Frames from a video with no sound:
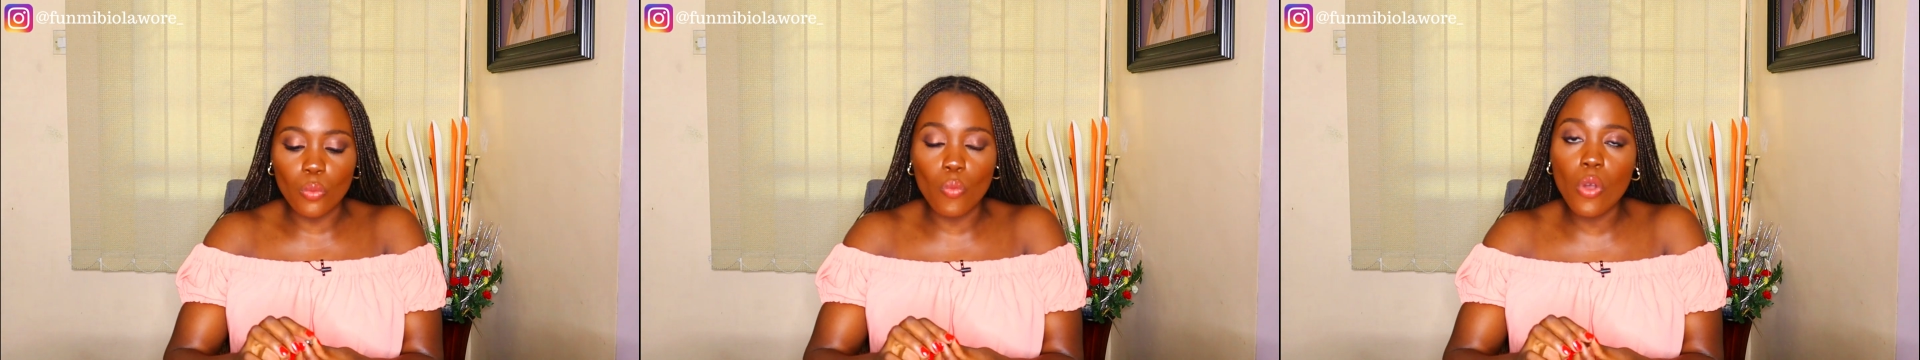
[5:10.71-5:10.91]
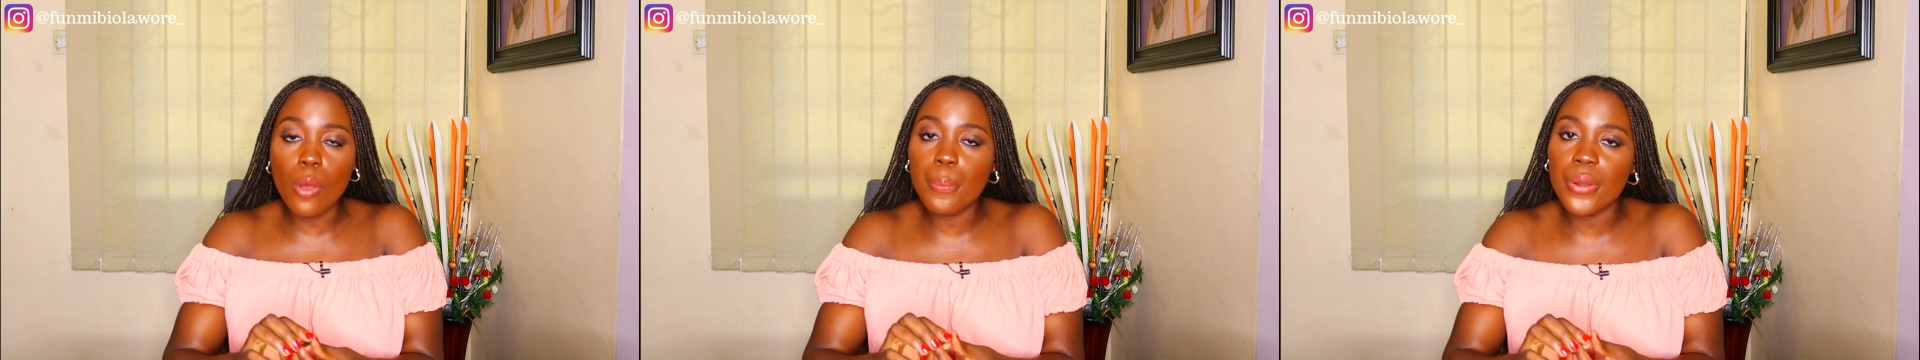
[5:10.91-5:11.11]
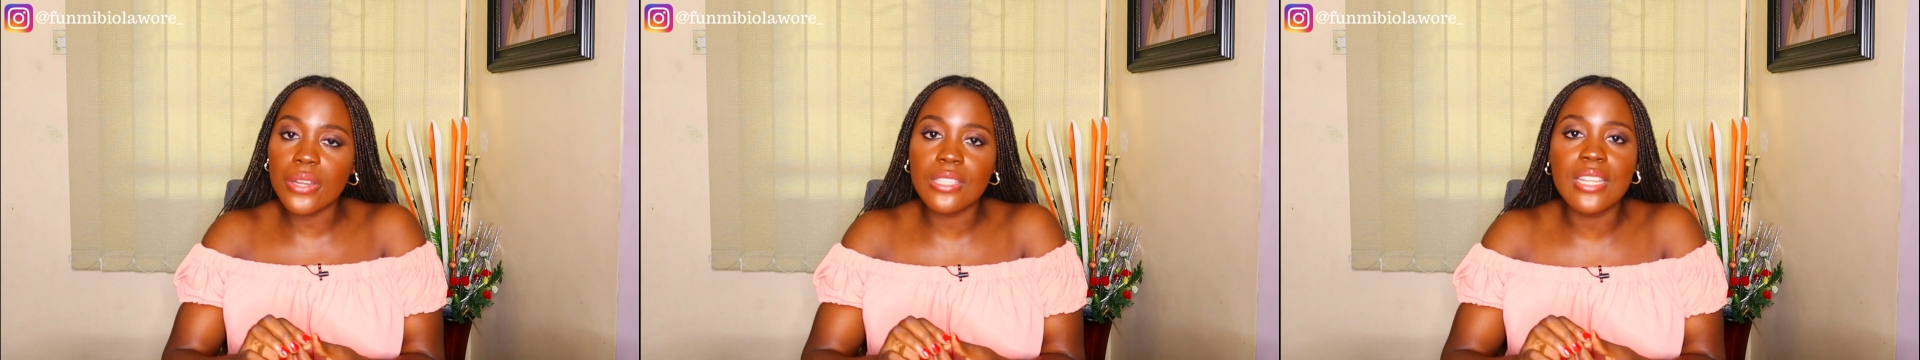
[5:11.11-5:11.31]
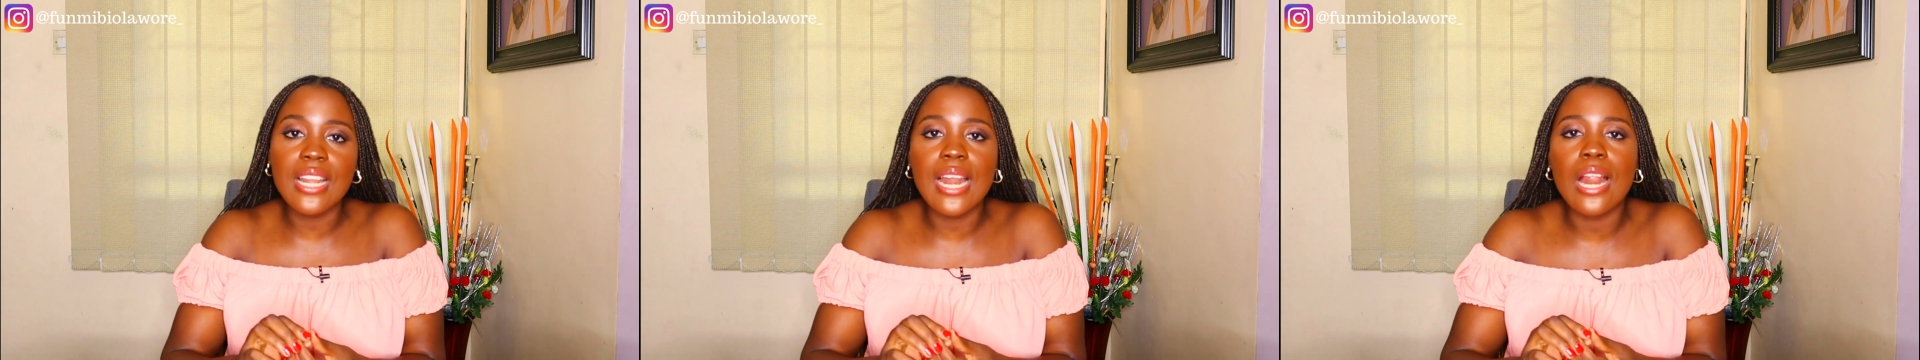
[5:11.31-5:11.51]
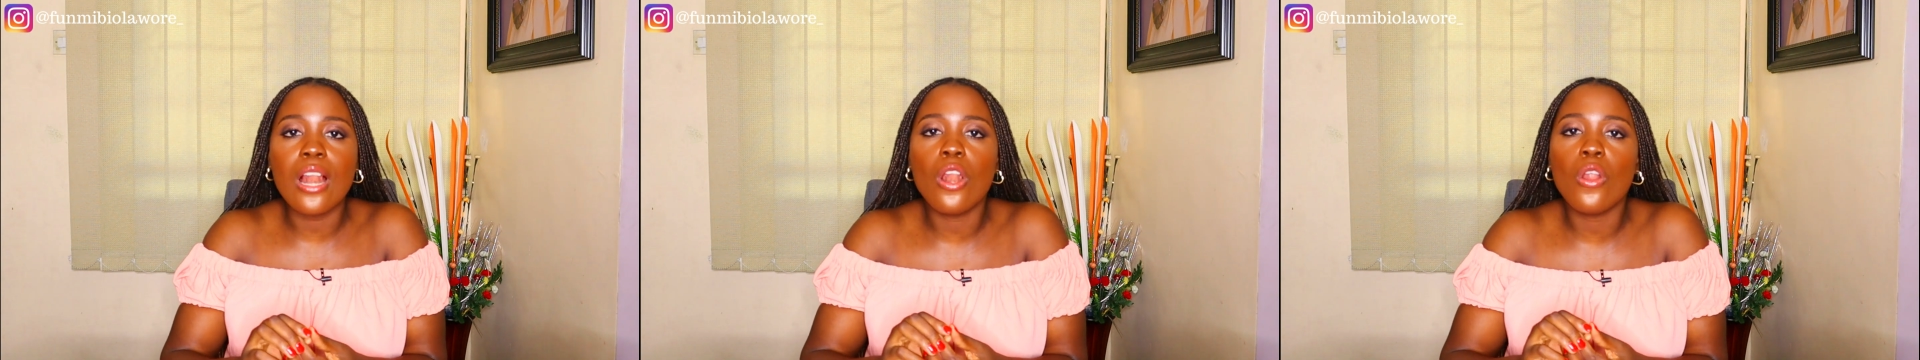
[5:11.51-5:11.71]
One person
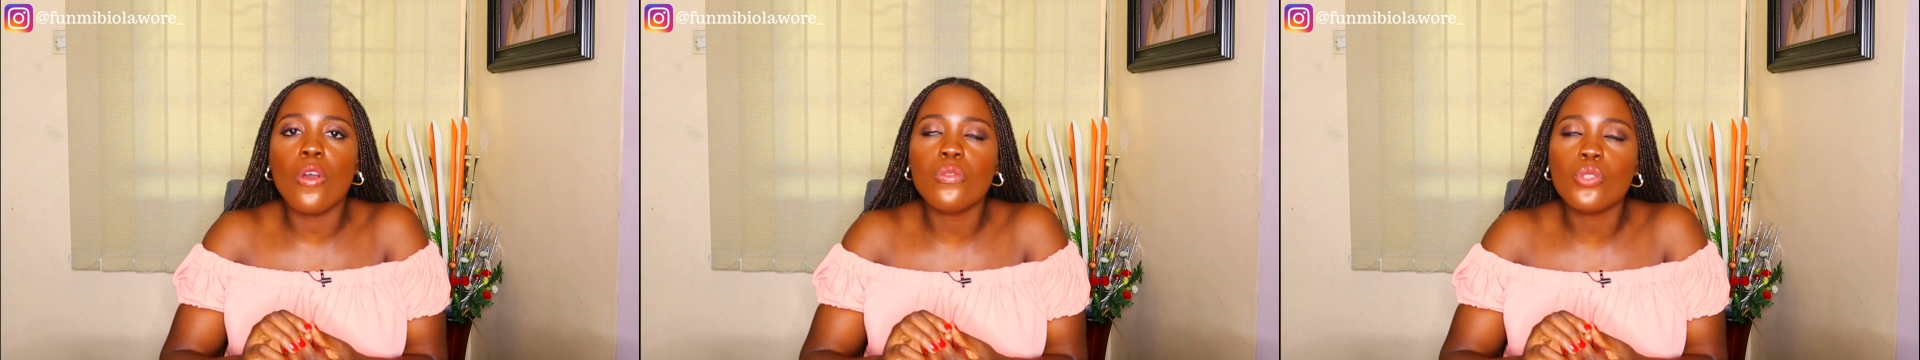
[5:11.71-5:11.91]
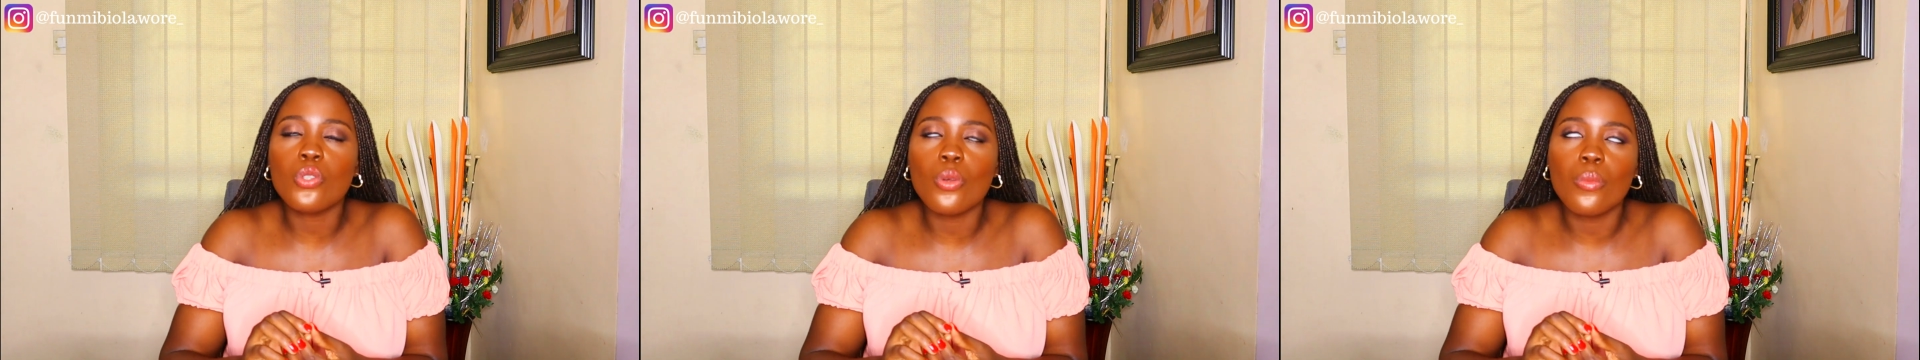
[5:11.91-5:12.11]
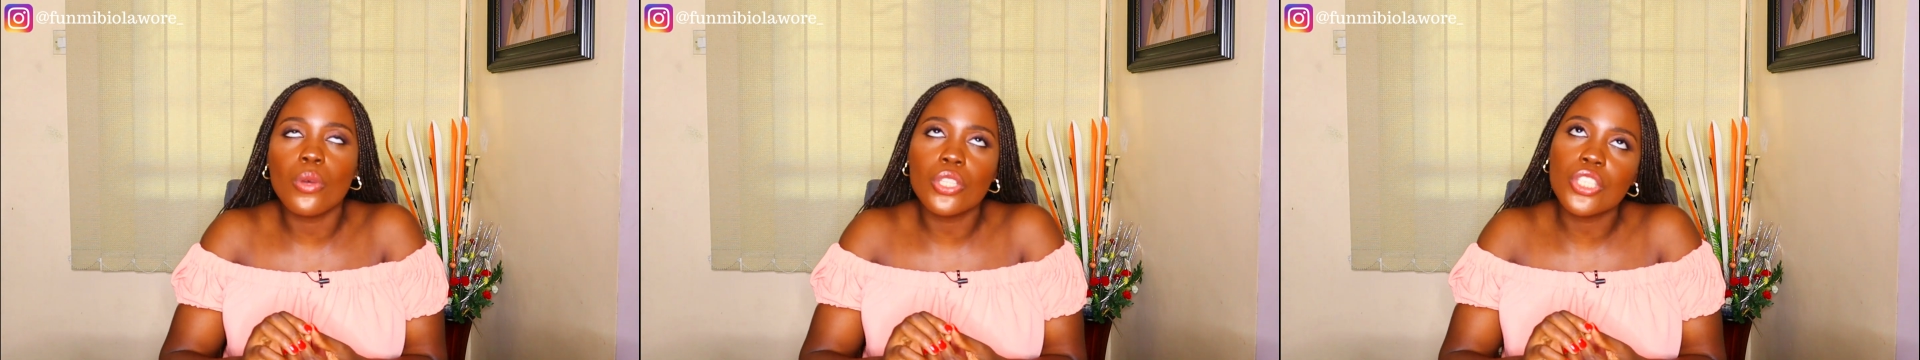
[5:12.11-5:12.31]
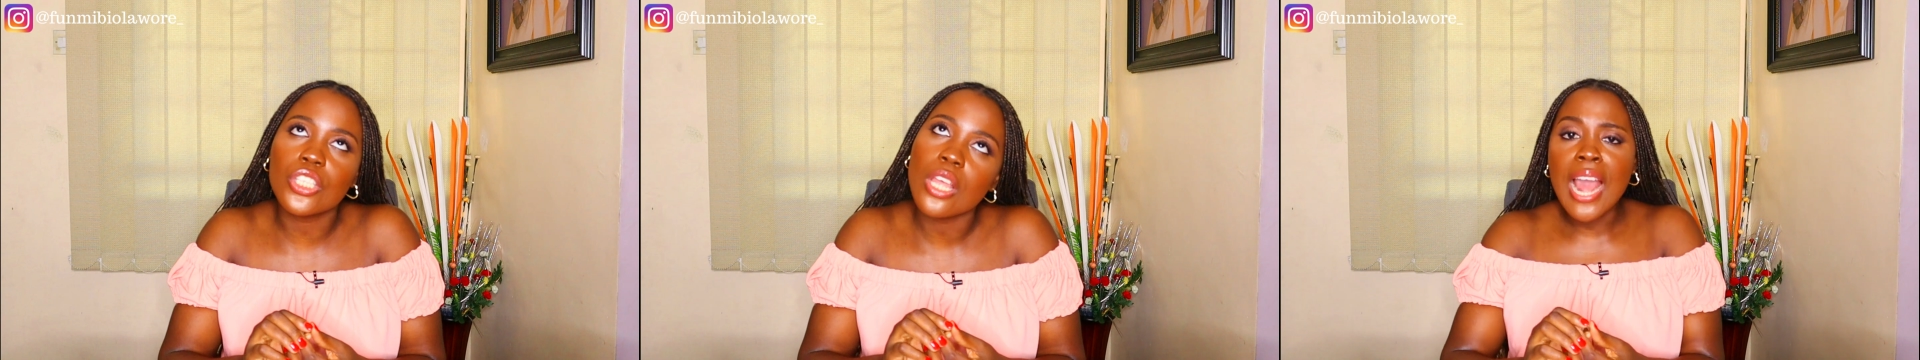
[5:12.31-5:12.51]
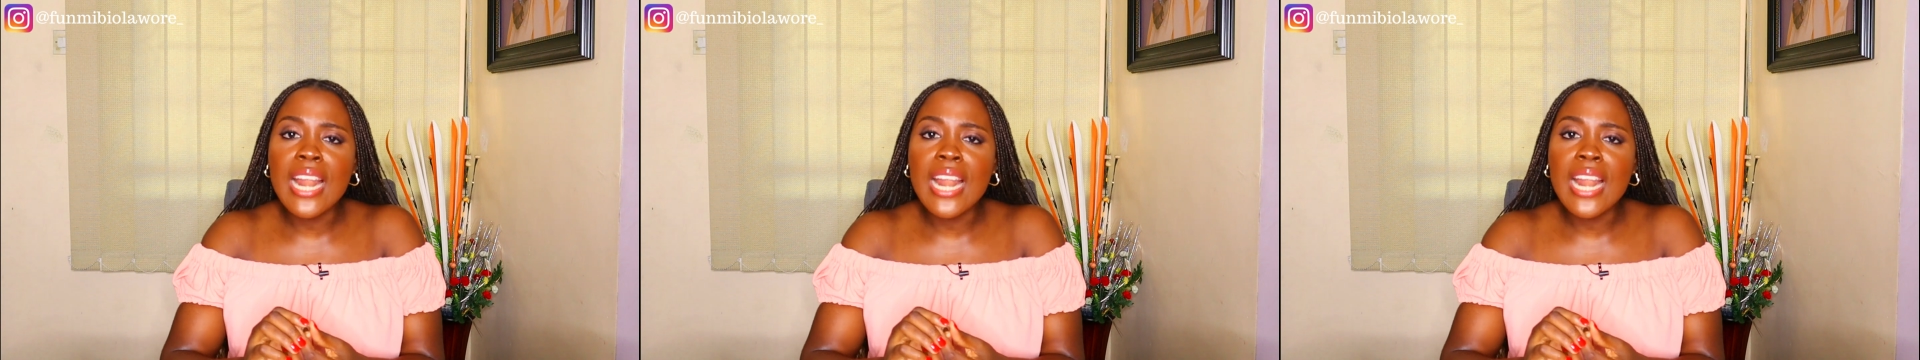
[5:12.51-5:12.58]
that I love so much,